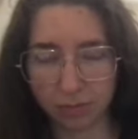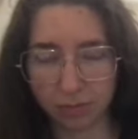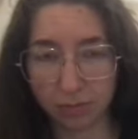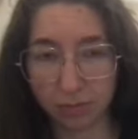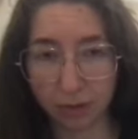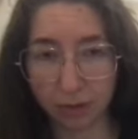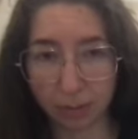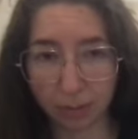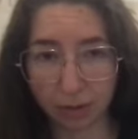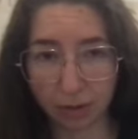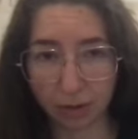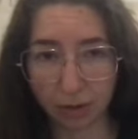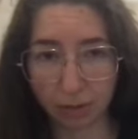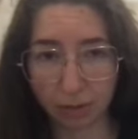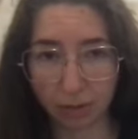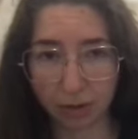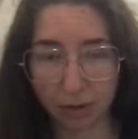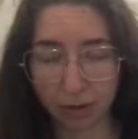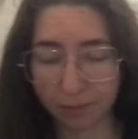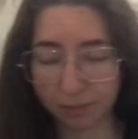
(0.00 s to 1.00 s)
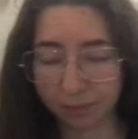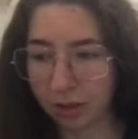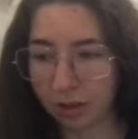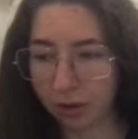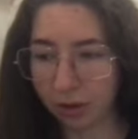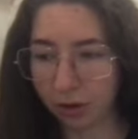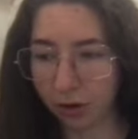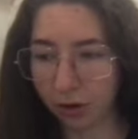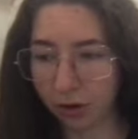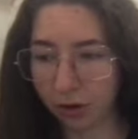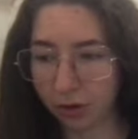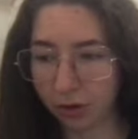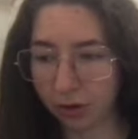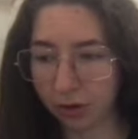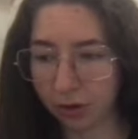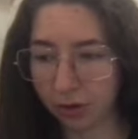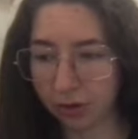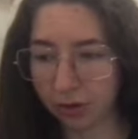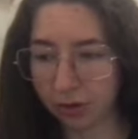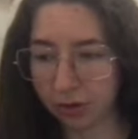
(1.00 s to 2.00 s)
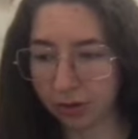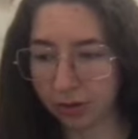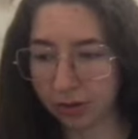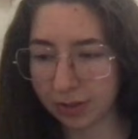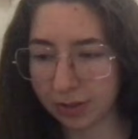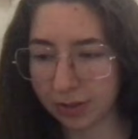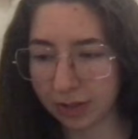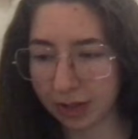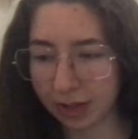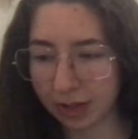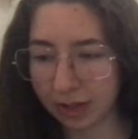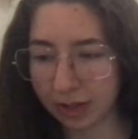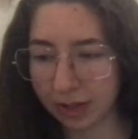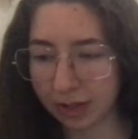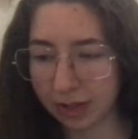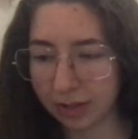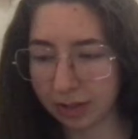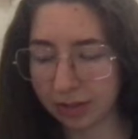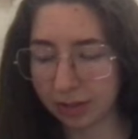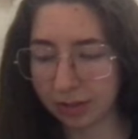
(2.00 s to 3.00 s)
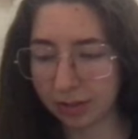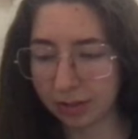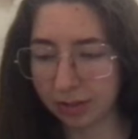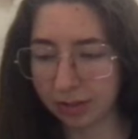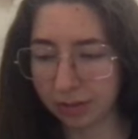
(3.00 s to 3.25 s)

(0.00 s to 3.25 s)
pink butterfly. Her second